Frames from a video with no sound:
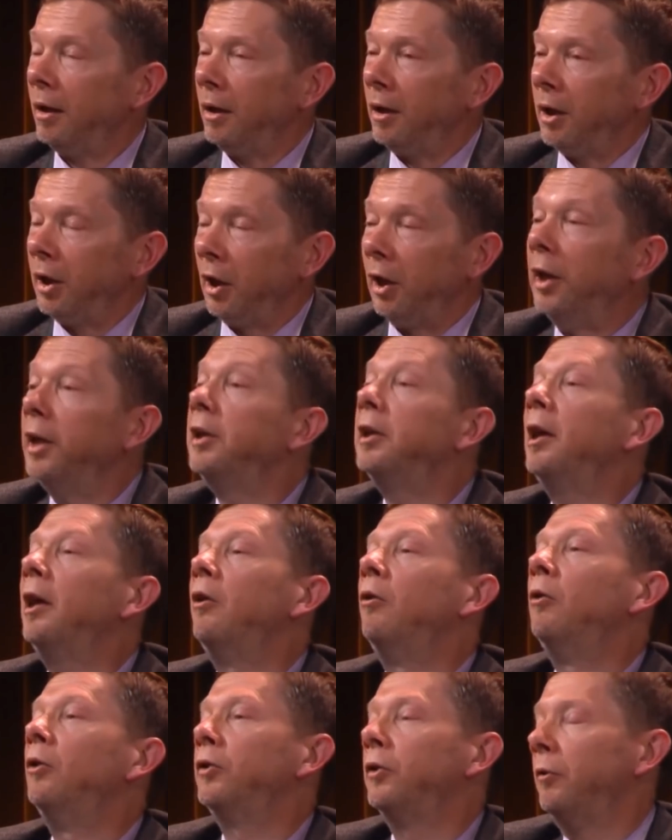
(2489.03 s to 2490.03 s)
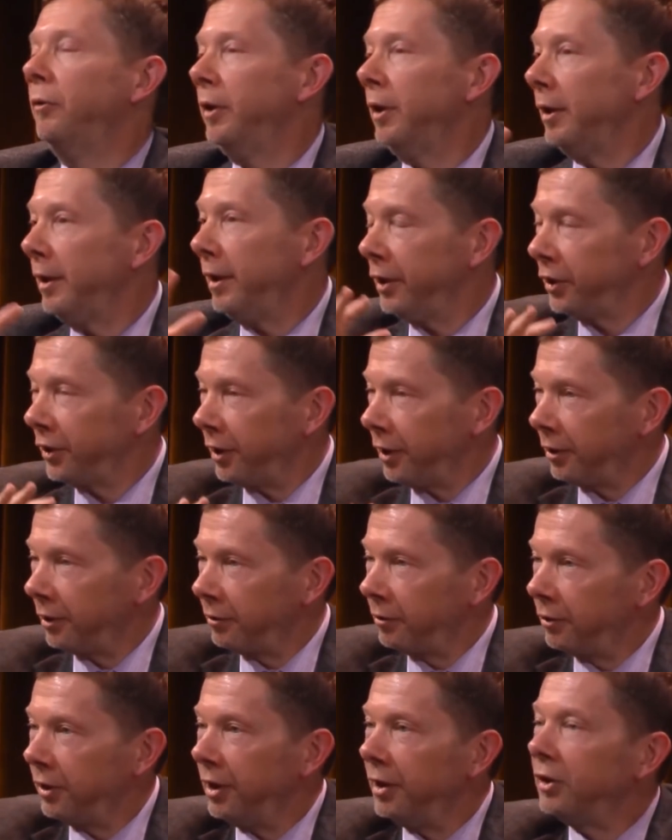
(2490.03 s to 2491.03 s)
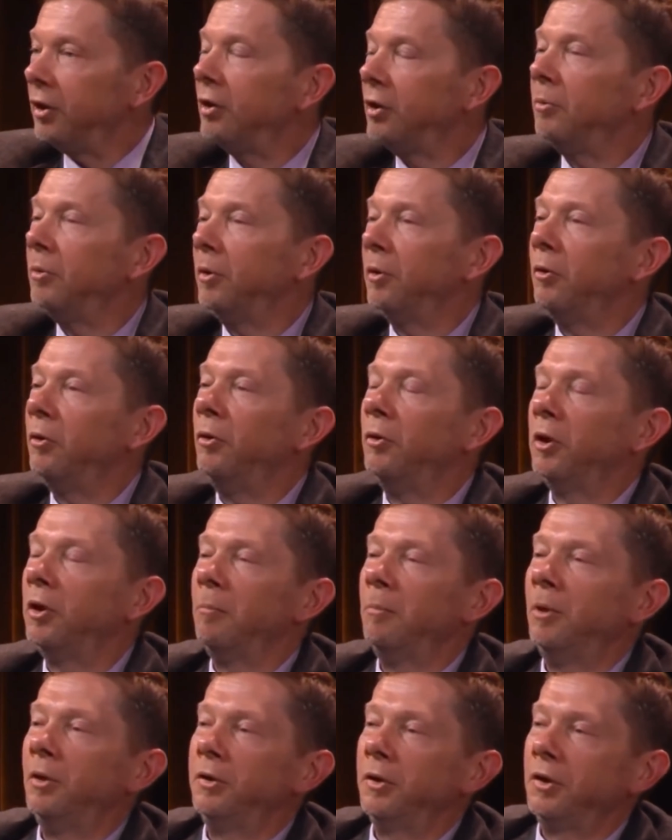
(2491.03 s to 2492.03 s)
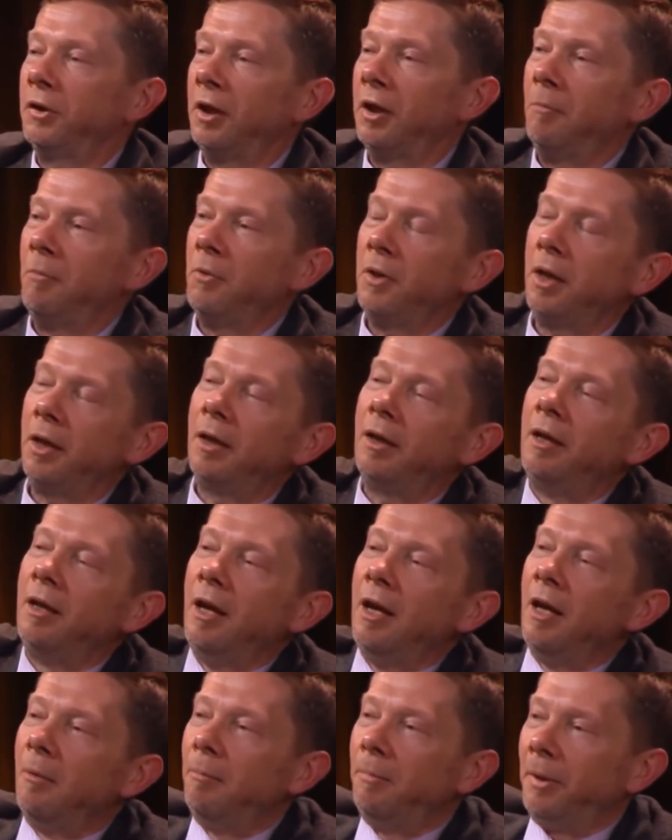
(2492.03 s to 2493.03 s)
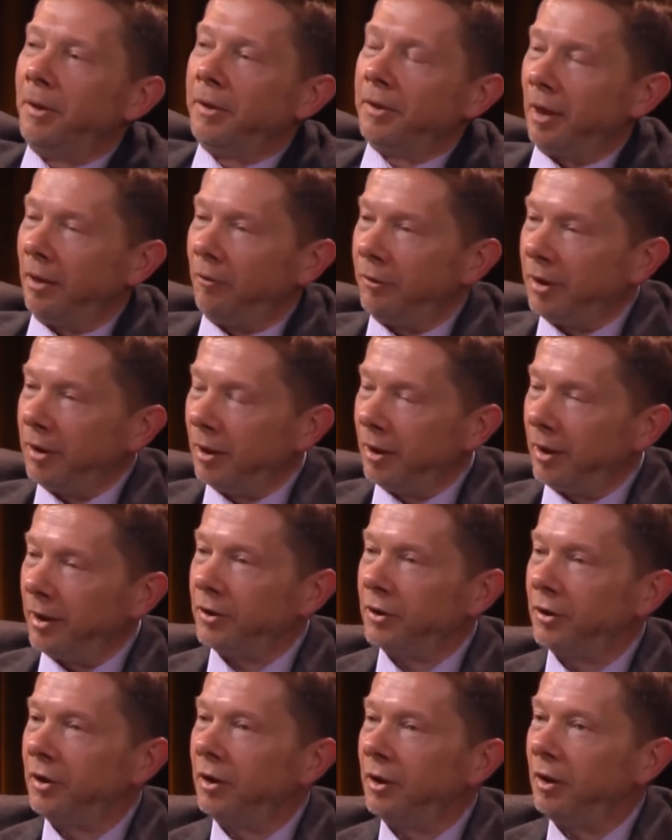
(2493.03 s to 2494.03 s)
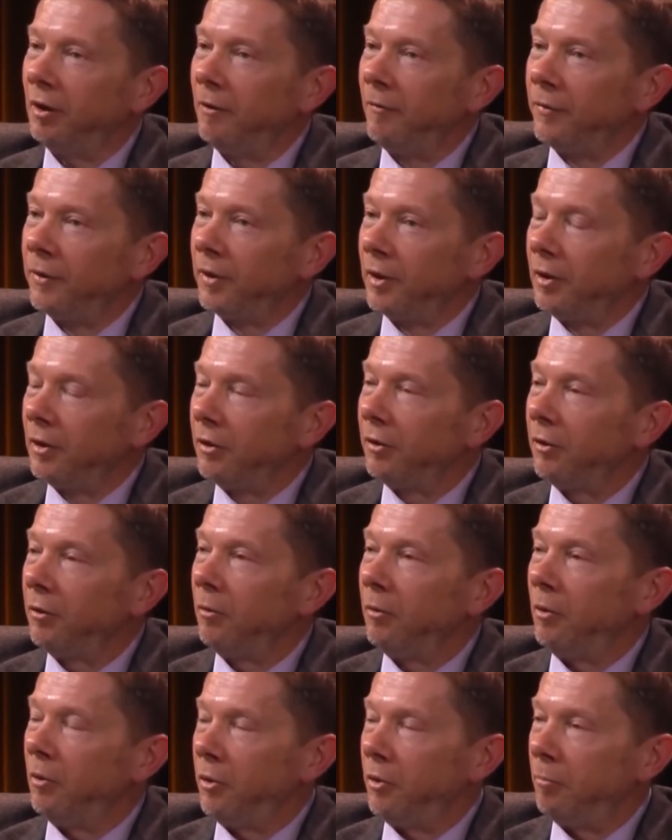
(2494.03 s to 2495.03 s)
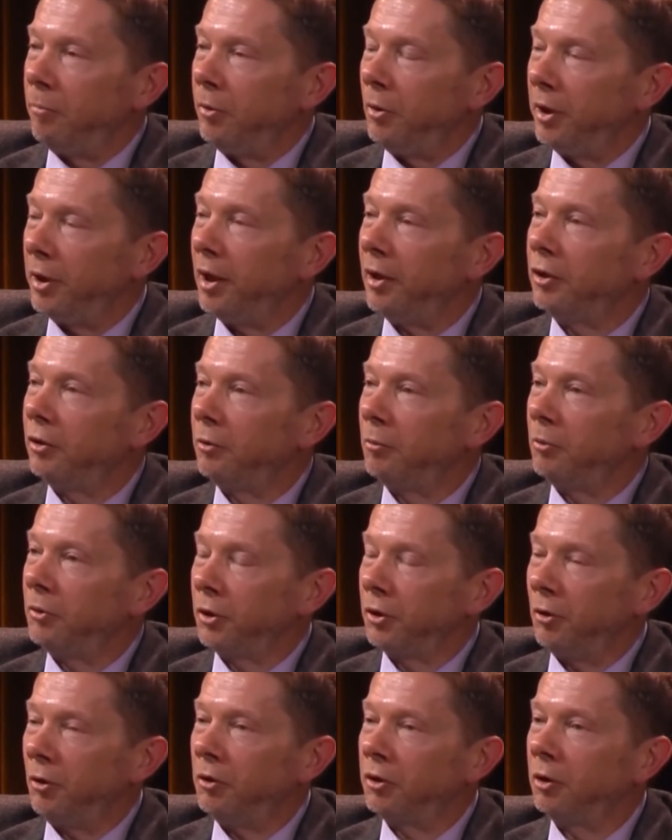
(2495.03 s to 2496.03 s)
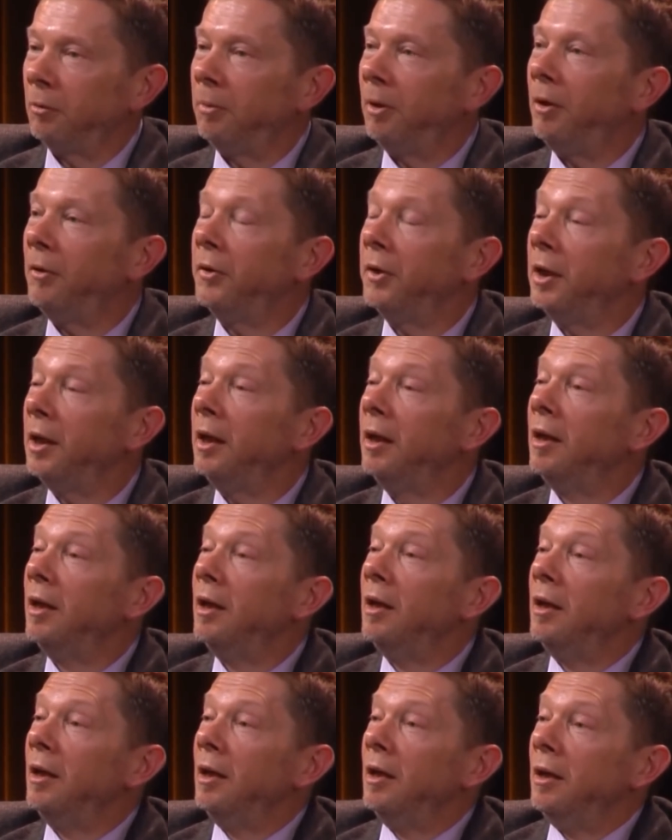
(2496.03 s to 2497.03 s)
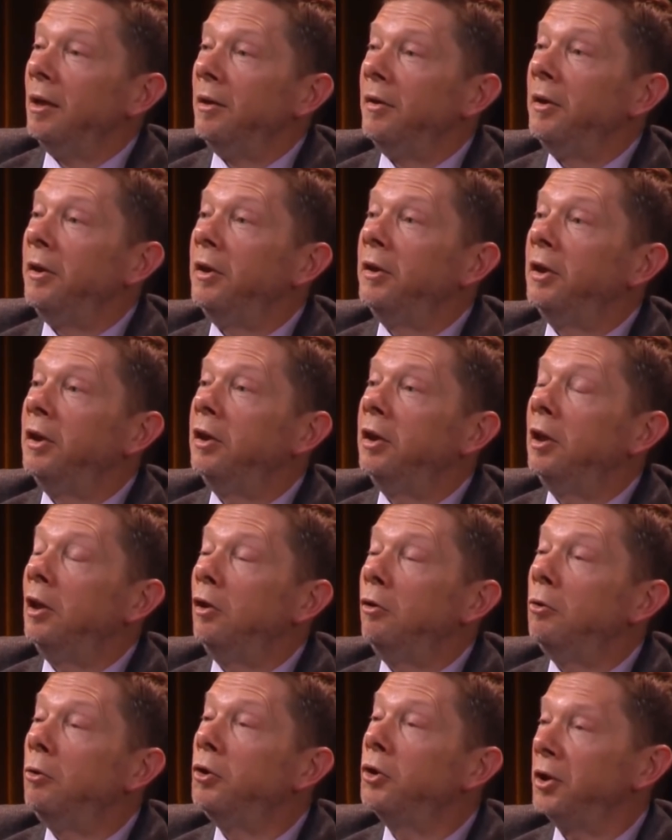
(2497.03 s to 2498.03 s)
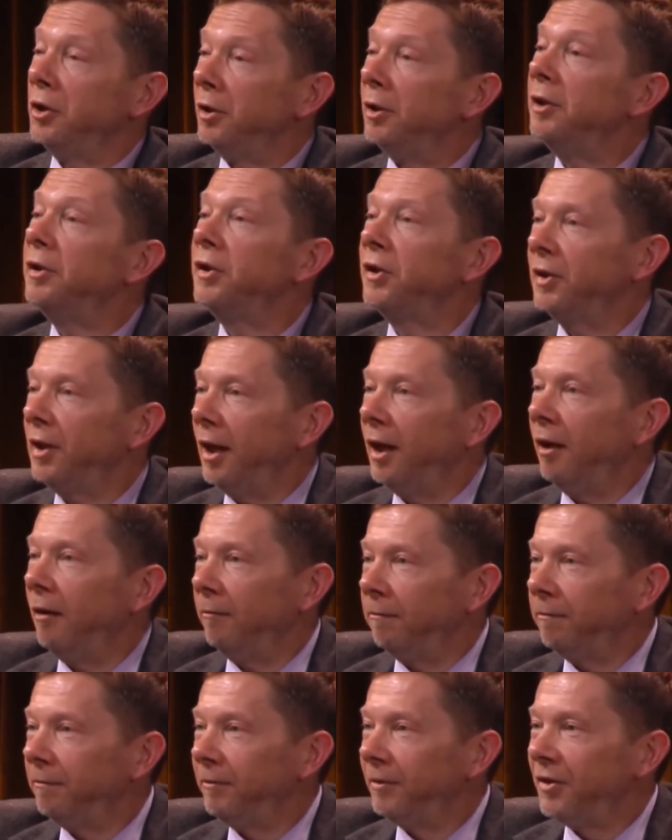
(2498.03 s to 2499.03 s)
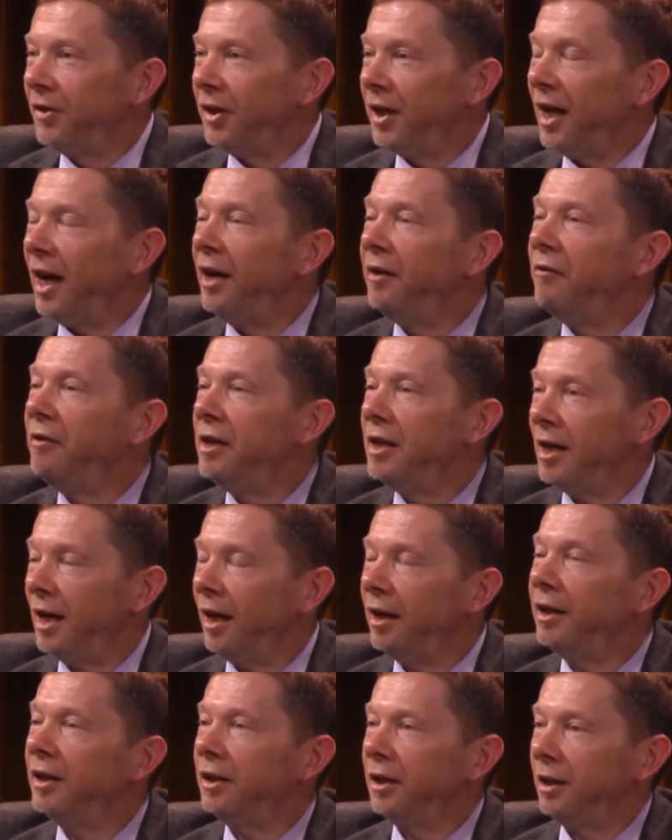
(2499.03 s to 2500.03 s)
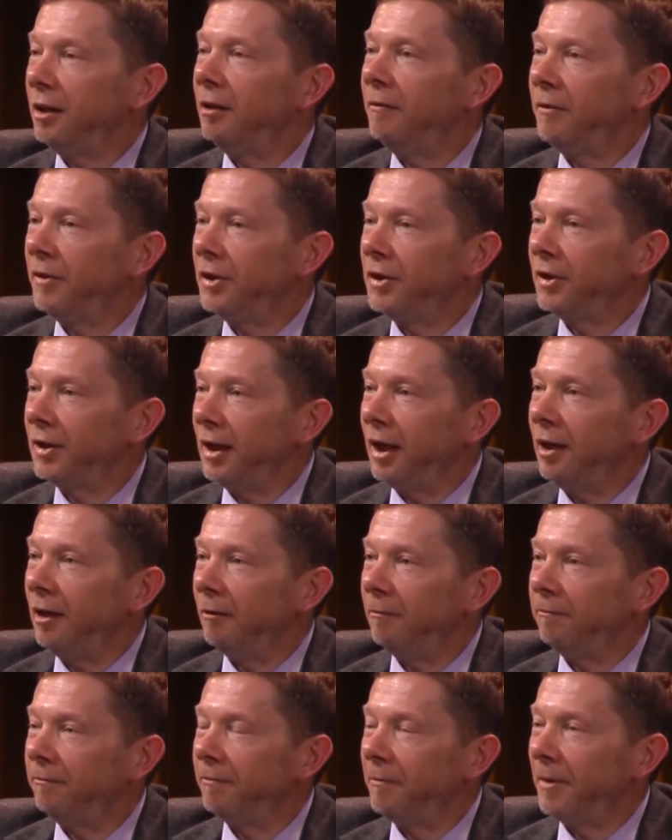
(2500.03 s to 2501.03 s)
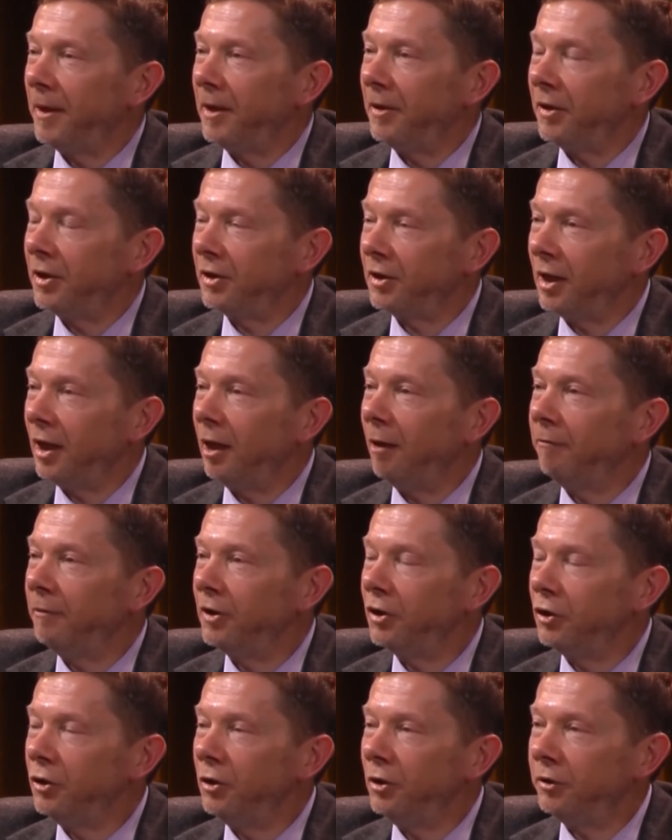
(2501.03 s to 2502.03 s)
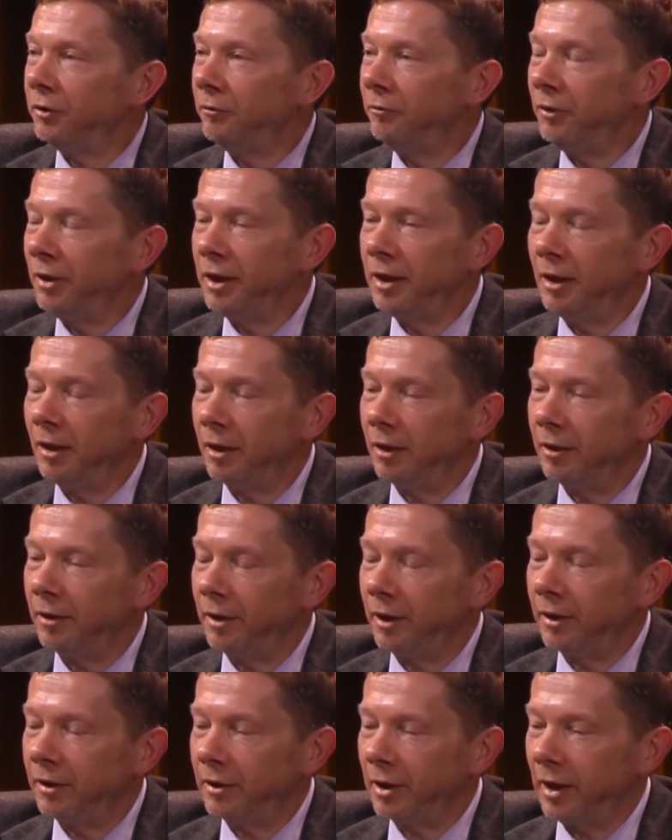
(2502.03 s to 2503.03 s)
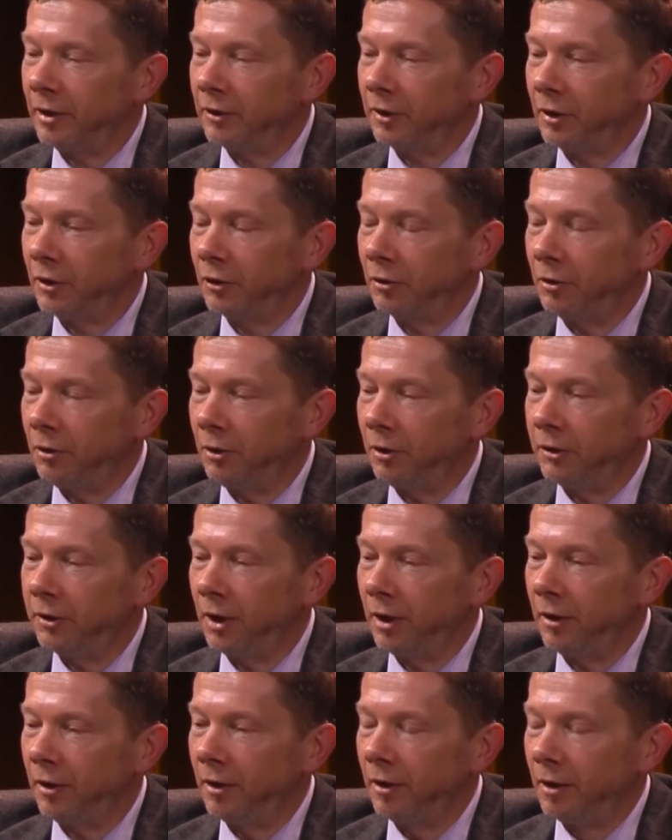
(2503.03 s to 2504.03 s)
Later, I also realized that Jesus was talking about the same thing, but I realized the Buddha was talked about the delusional self, the unreality of the self, that the self is not real. It's as it's called in.